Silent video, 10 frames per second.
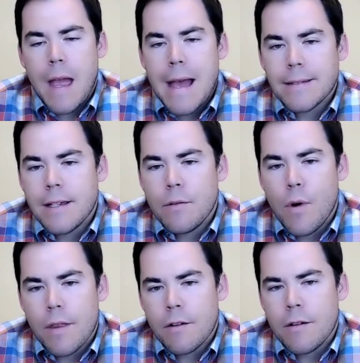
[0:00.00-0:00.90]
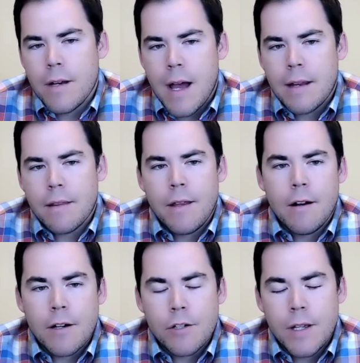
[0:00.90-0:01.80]
asking whether or not
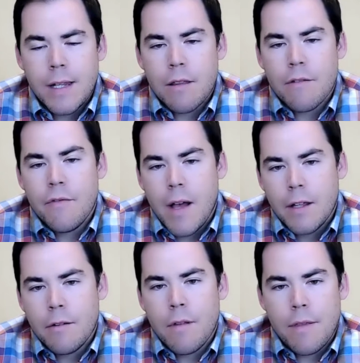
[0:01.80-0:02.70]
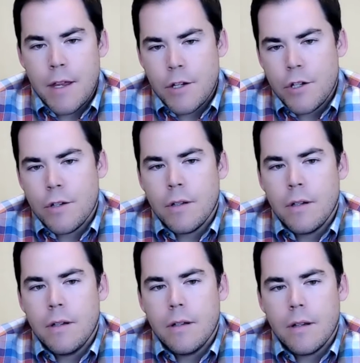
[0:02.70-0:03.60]
they're actually getting the value that they
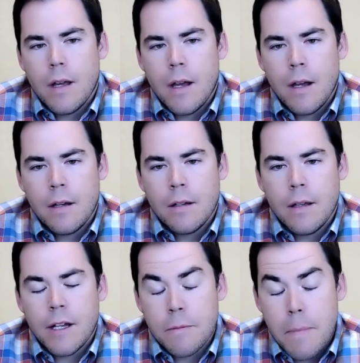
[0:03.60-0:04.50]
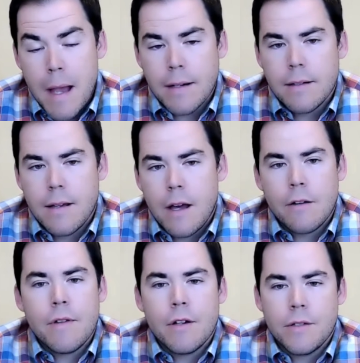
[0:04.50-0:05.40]
should expect out
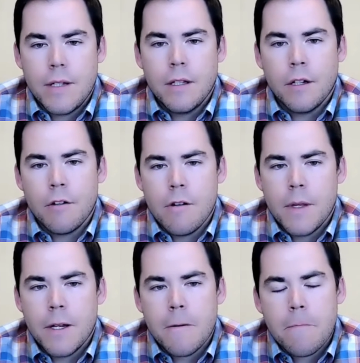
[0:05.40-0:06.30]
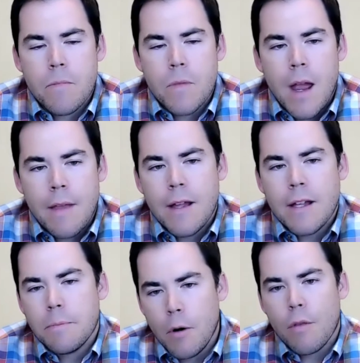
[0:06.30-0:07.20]
of their Sela agreement. And
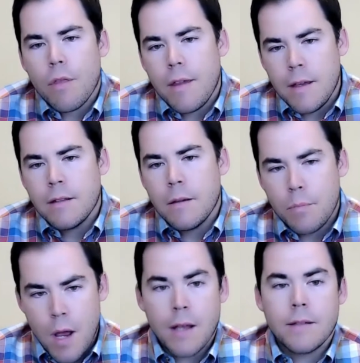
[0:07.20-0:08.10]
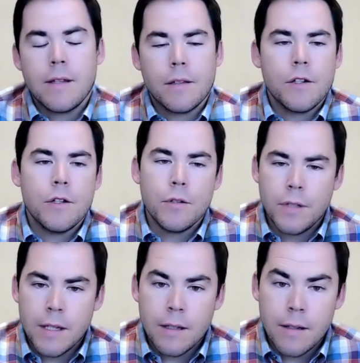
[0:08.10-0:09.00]
that's both in the products that they're
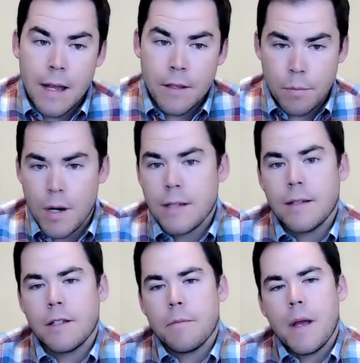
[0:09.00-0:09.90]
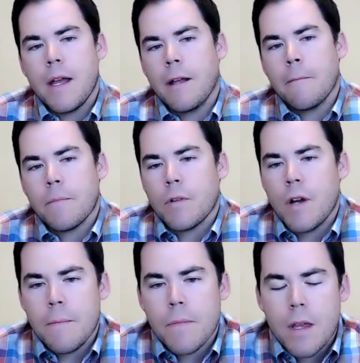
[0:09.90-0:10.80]
using and the price that they're paying,
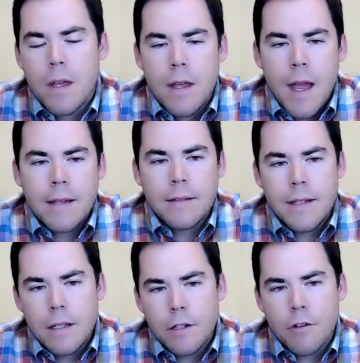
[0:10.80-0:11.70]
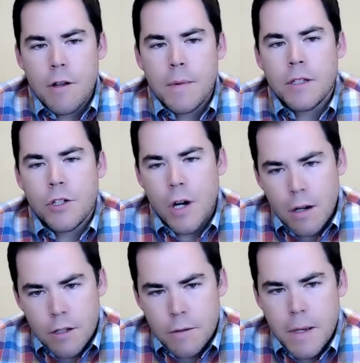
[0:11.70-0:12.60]
right? And Sela agreements,
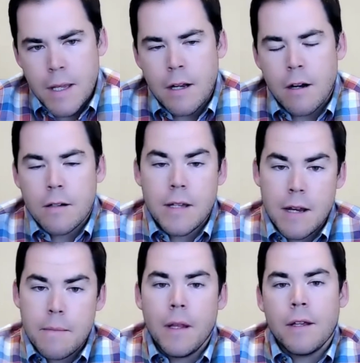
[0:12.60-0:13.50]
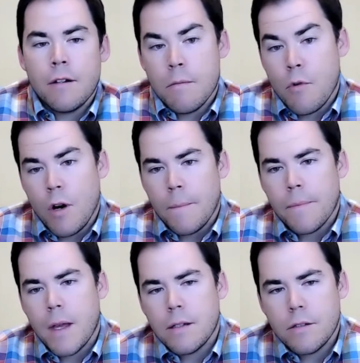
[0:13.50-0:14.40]
generally speaking, are 10 million or more.
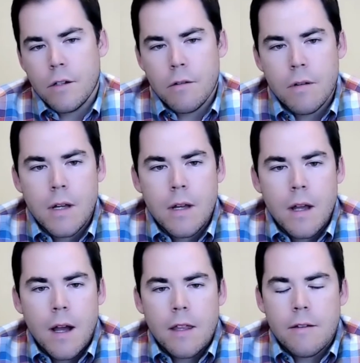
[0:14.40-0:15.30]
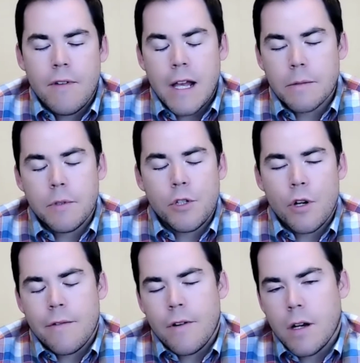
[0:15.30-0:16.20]
And so the vast
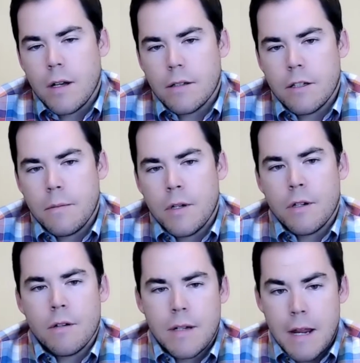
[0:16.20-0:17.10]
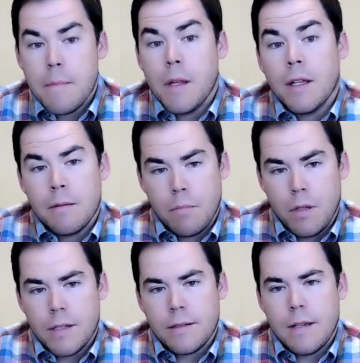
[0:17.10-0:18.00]
majority of our customers are 10 billion
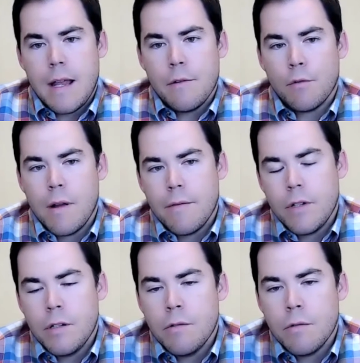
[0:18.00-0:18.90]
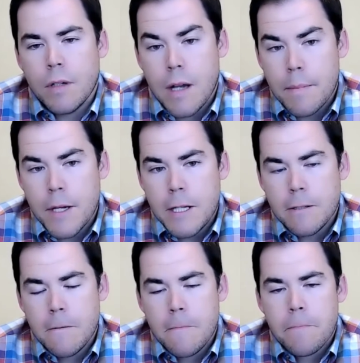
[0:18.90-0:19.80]
plus annual revenue
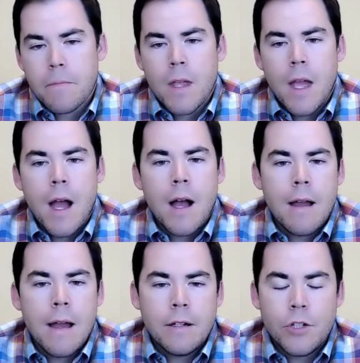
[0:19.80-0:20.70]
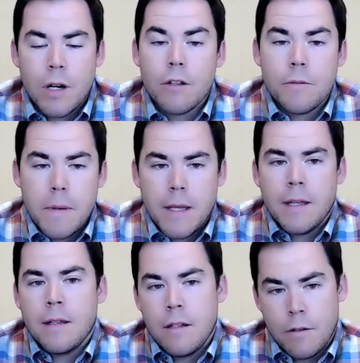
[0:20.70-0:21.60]
companies. And generally
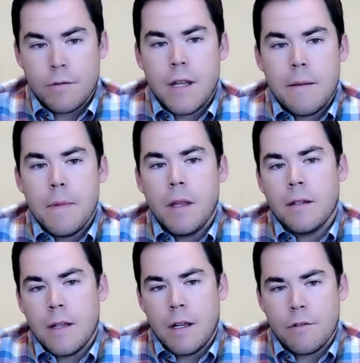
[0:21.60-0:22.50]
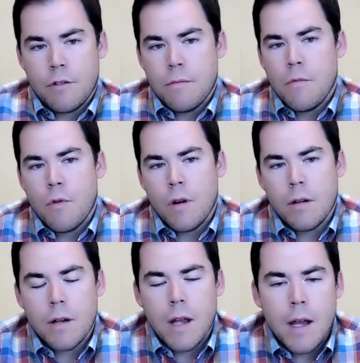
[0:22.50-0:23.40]
speaking, $10 million or more